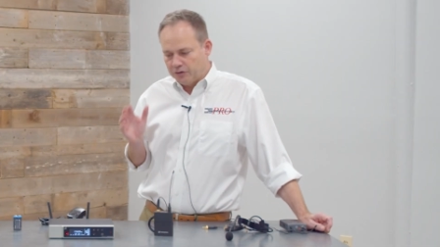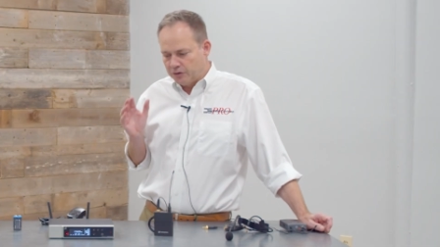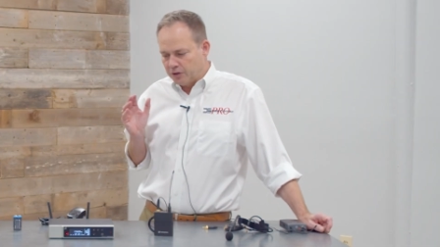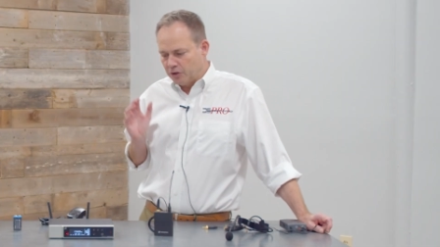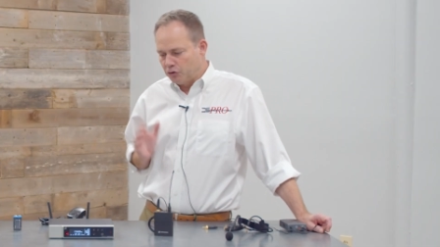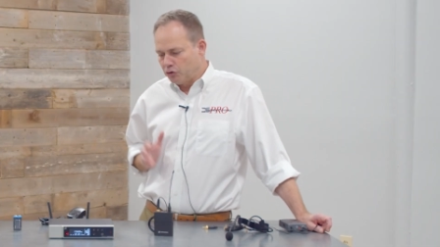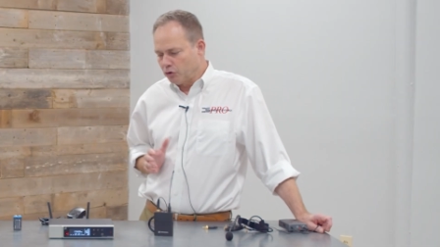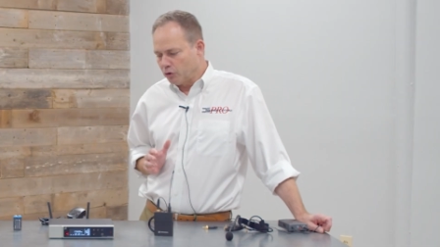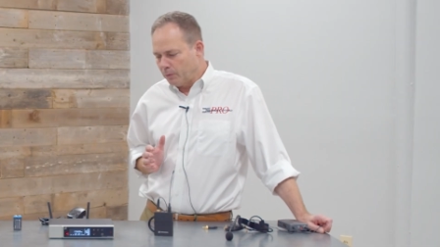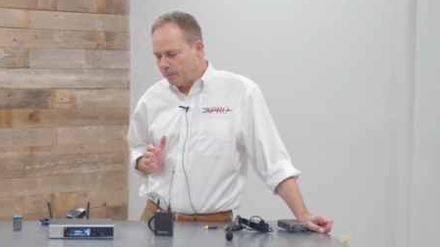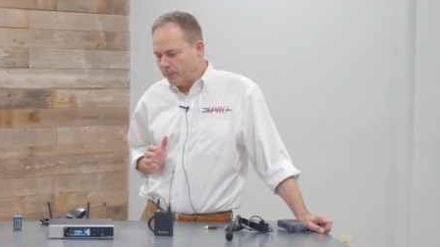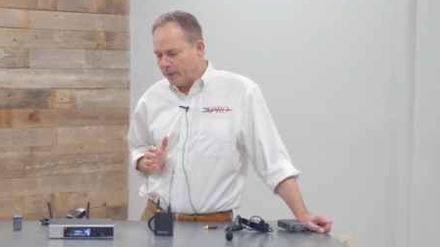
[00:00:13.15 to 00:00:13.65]

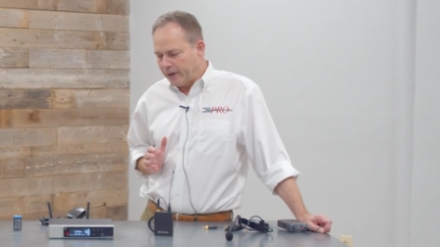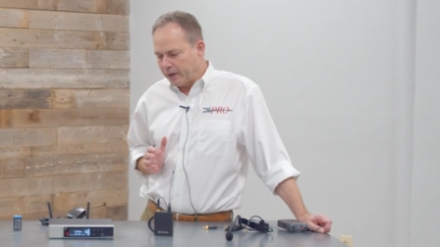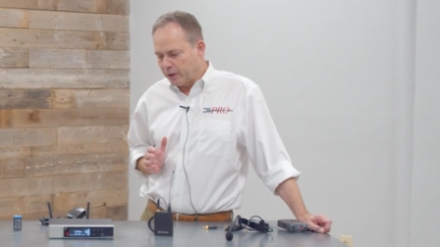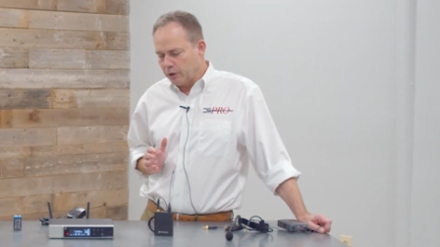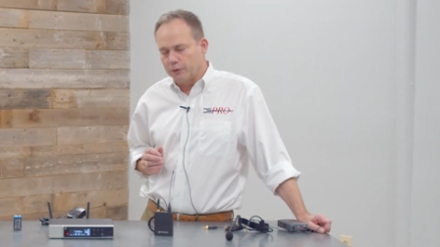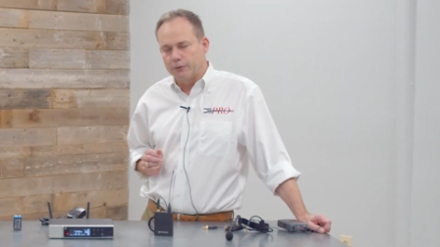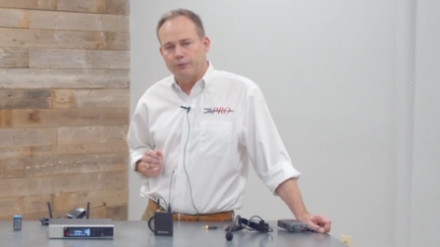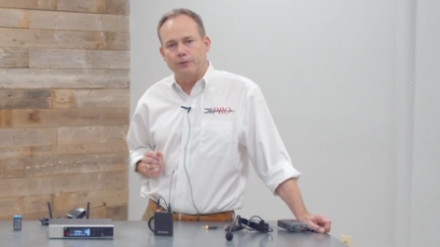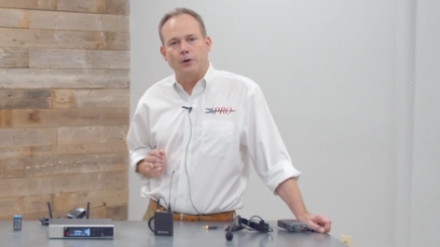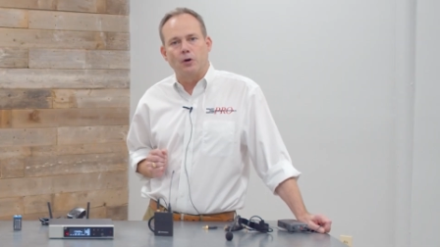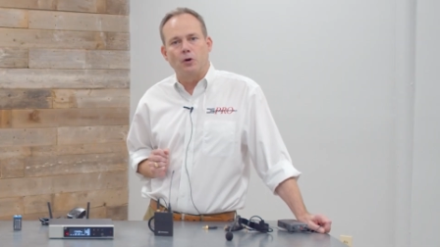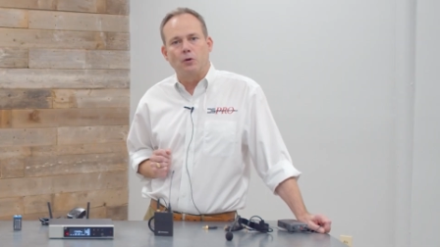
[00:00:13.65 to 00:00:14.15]
digital
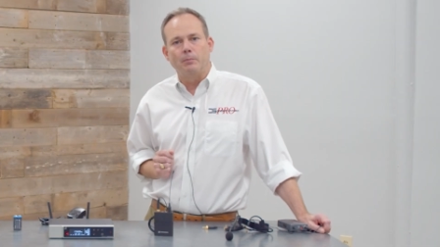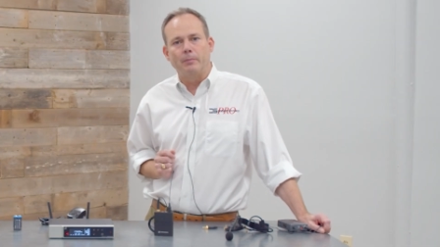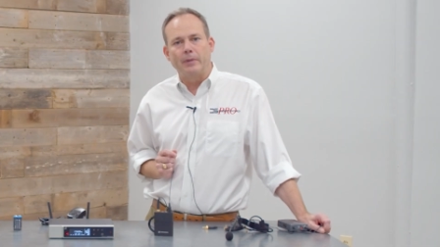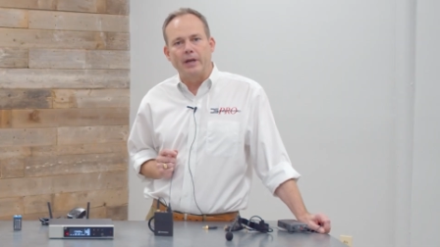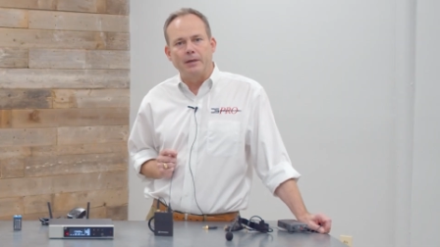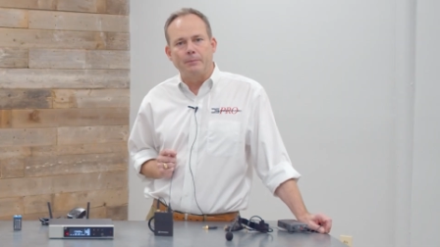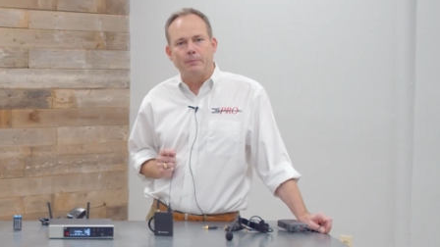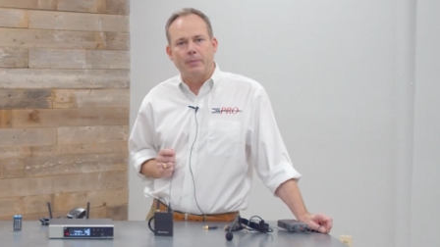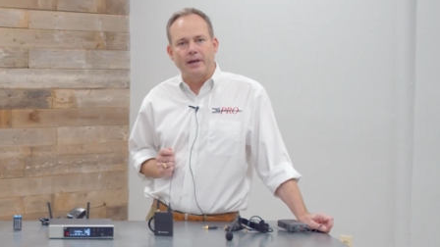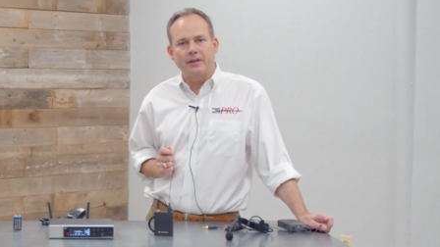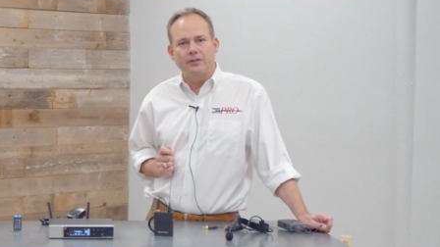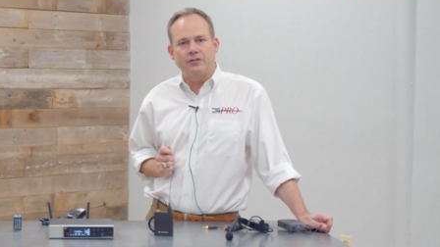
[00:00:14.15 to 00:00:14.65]
microphone
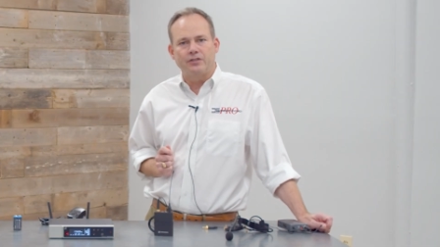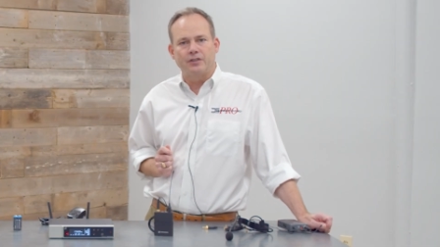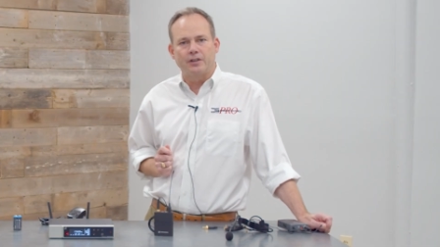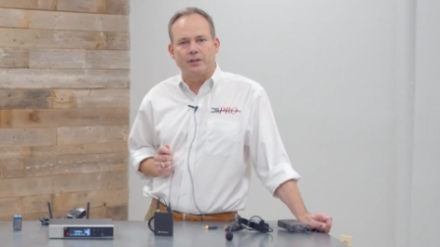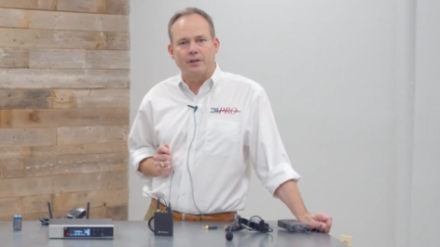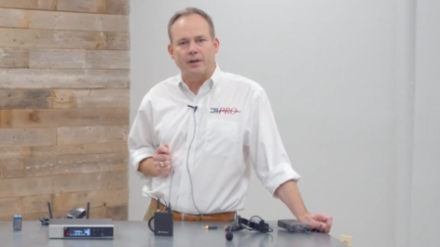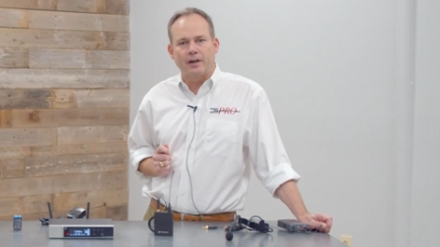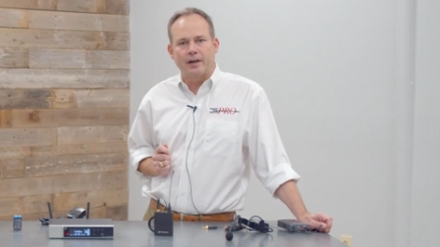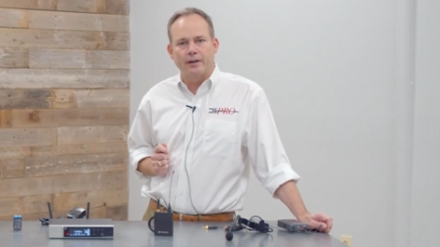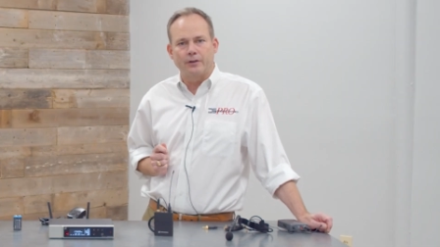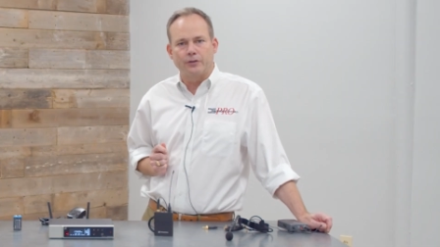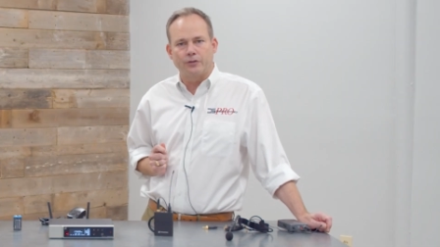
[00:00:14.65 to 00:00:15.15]
made by
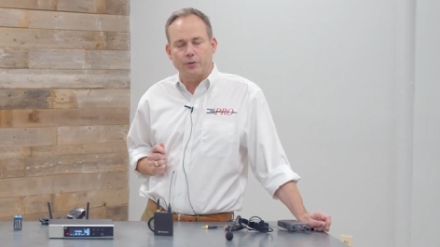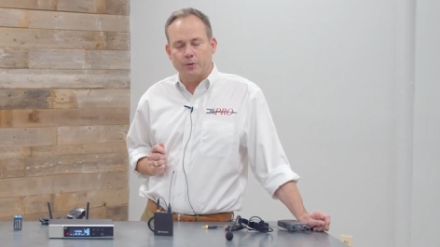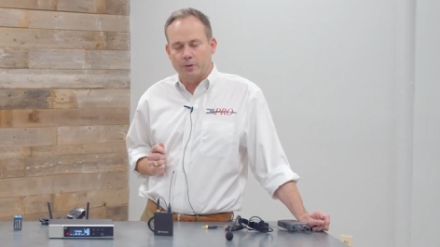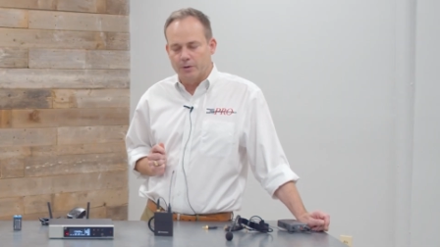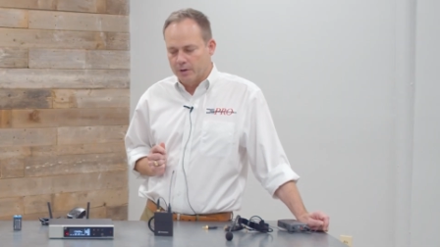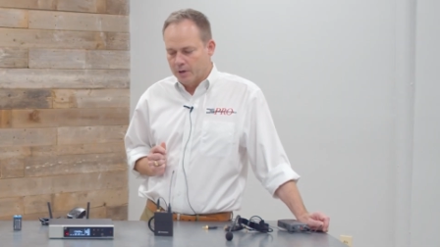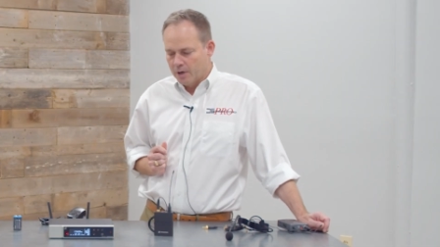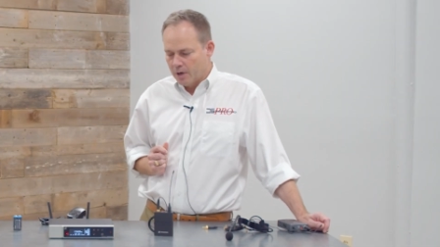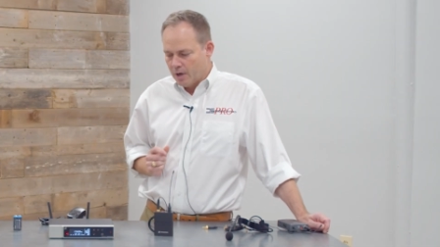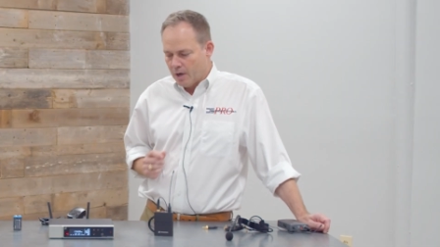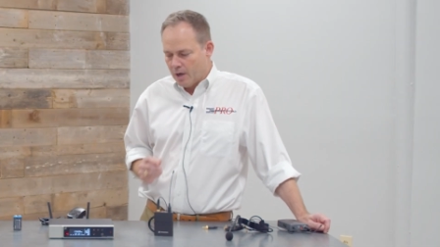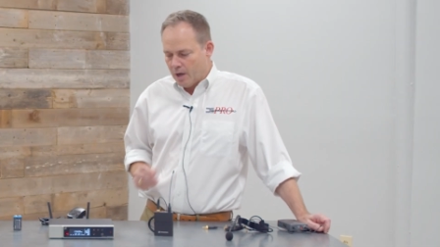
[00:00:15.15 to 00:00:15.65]
Sennheiser